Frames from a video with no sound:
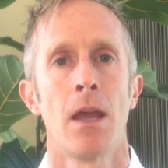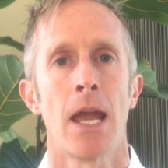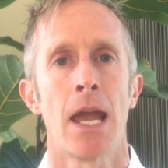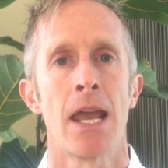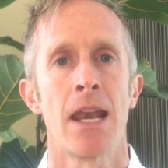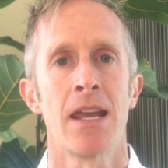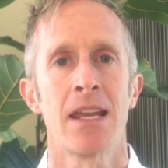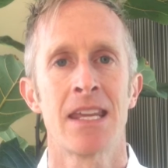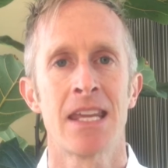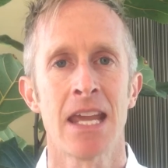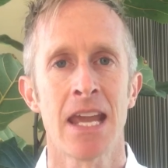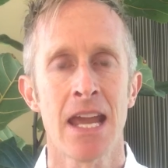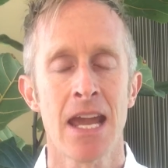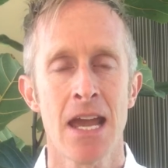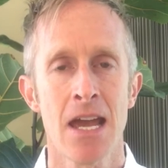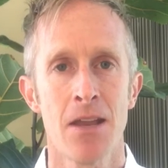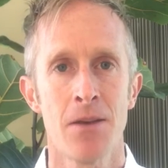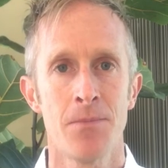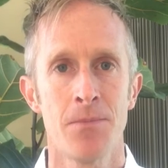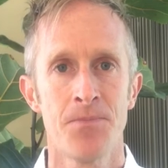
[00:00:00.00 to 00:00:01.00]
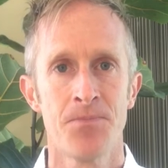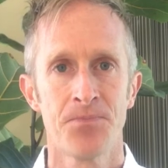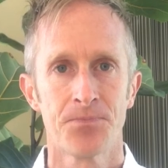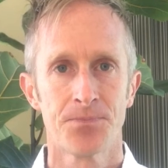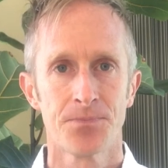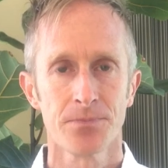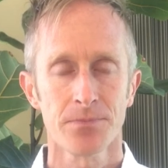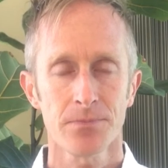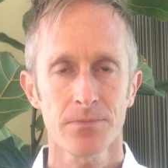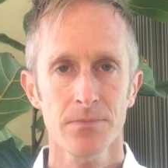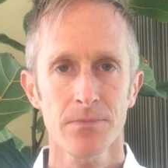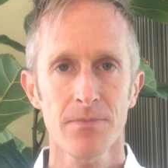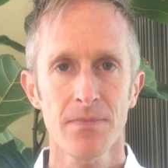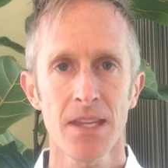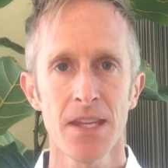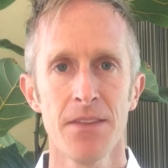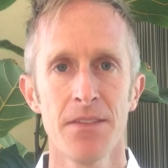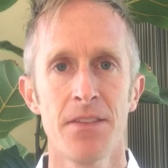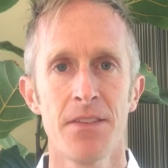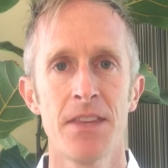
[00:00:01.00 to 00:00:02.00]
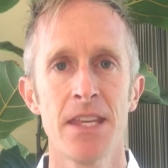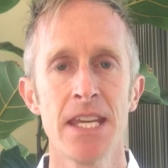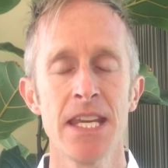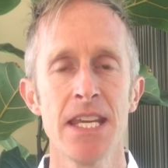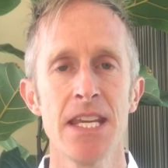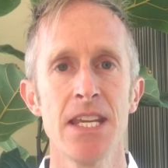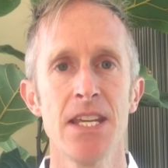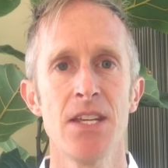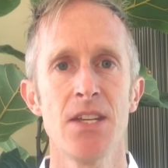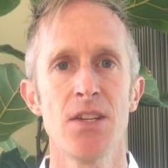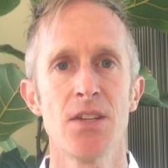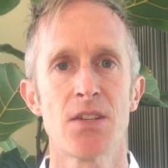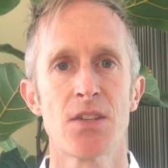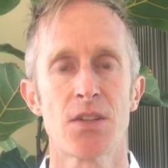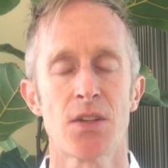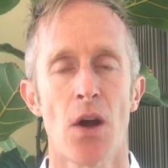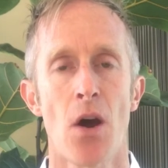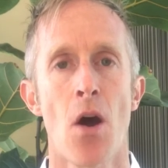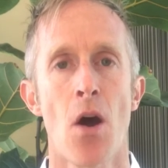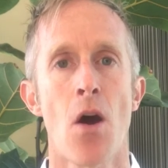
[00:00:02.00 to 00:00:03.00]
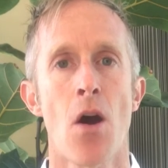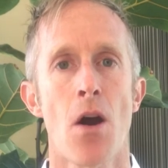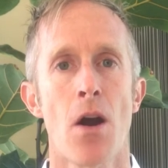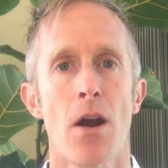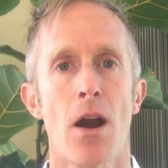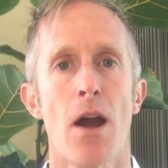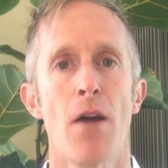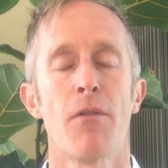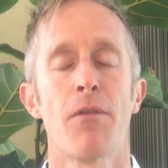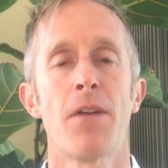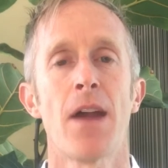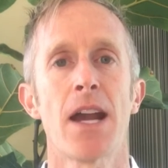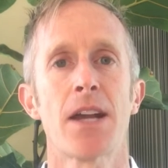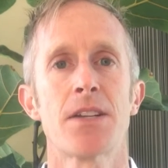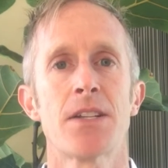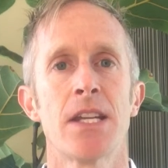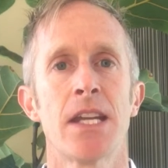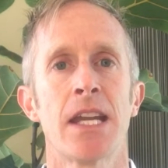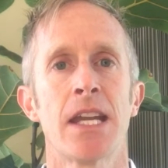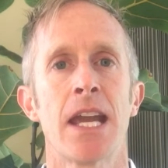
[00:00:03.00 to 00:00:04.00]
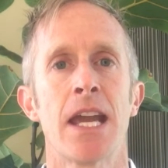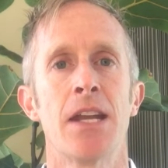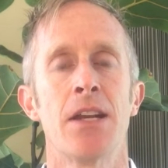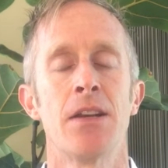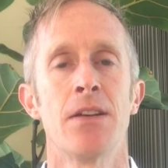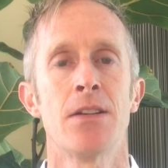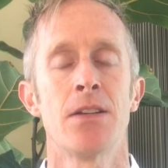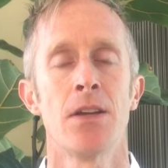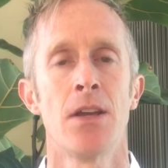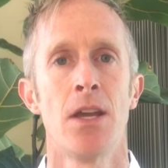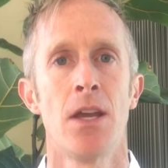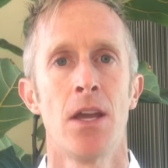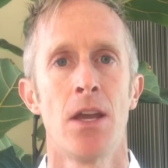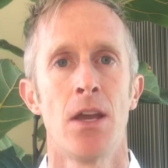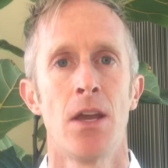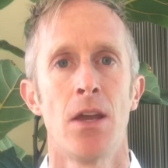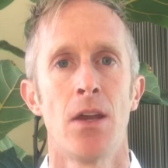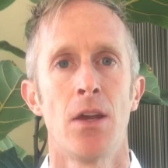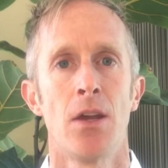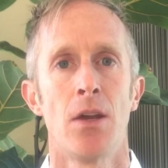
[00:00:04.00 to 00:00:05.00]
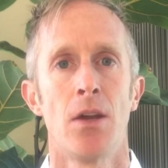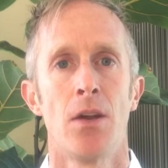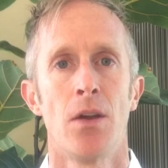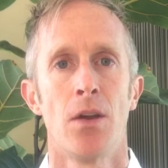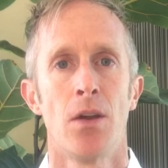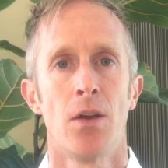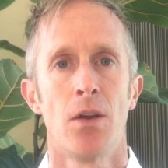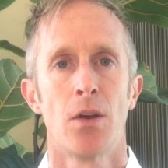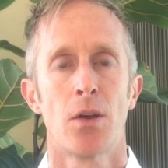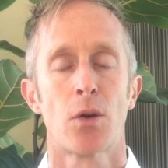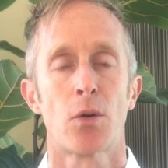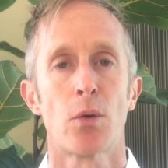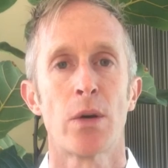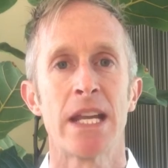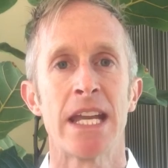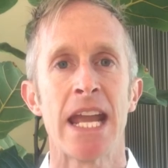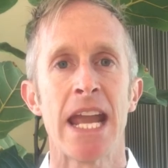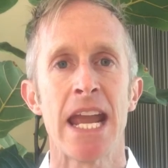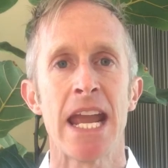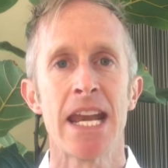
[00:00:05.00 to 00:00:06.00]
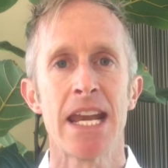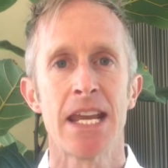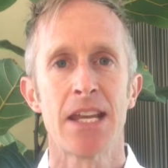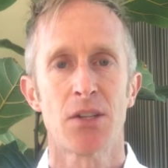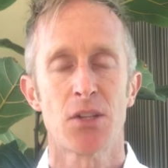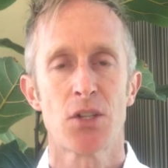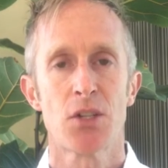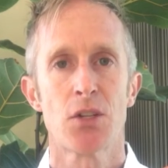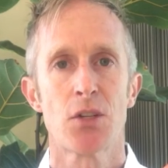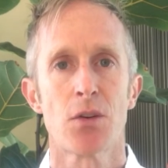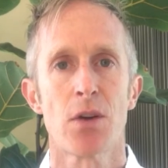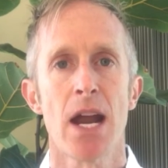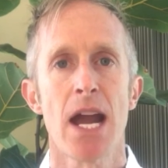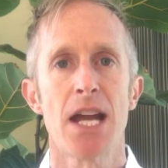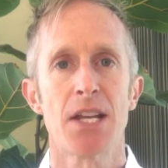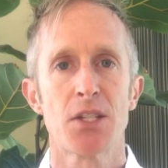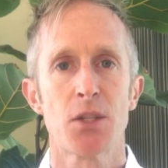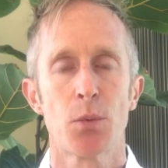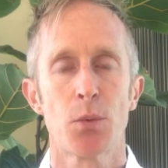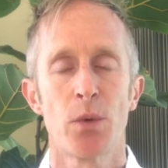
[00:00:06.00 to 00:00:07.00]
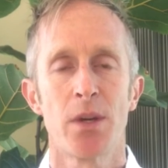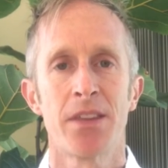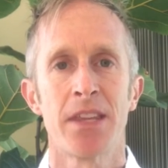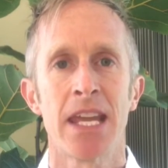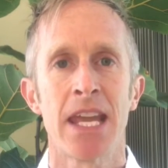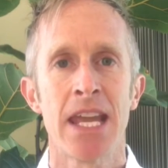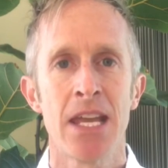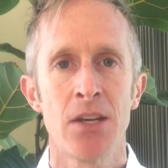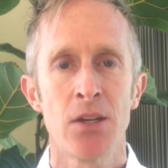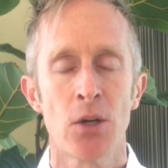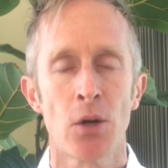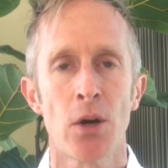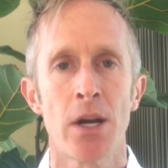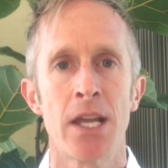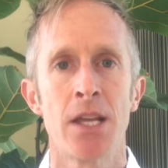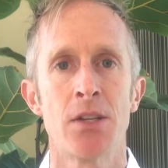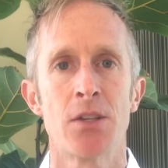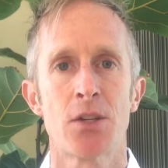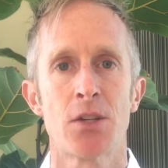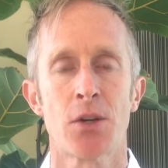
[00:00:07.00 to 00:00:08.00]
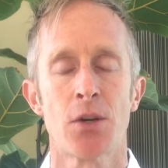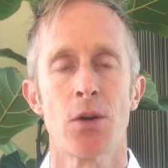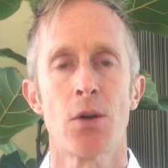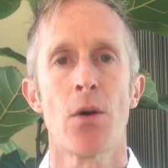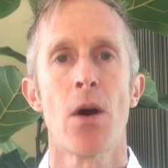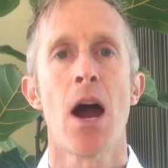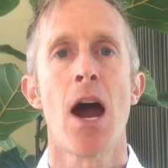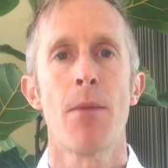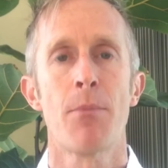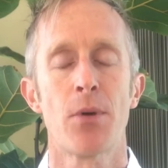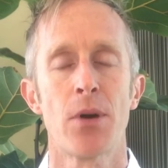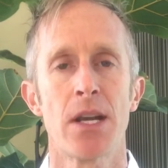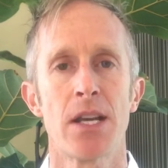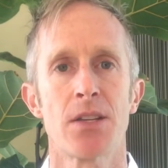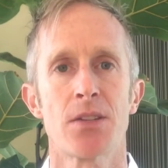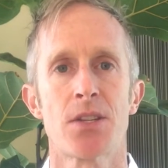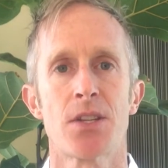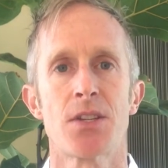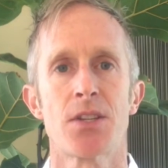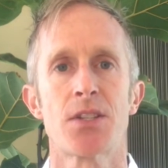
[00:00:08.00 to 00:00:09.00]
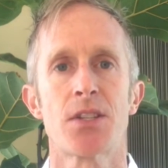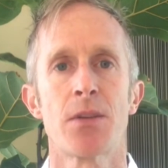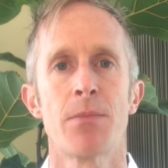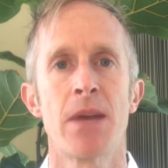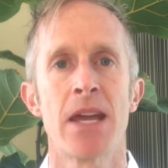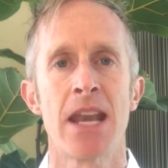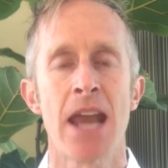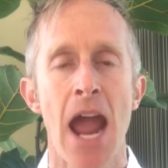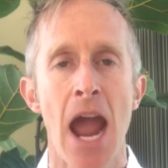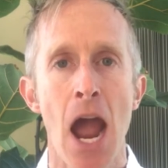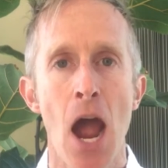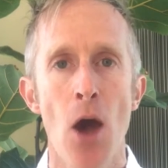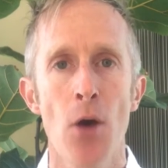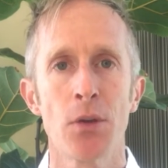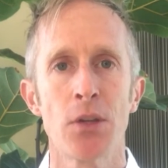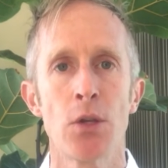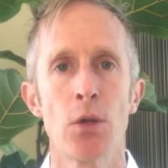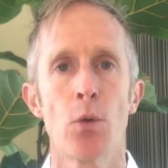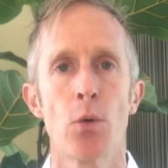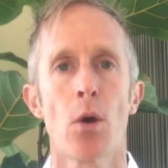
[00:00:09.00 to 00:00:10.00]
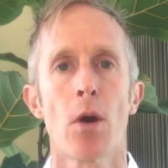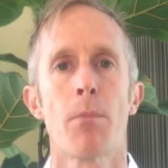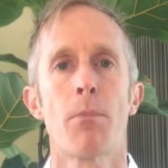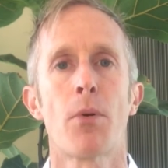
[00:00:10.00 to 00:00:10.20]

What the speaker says: And again, these are affecting and creating stress within your internal operating system and how you are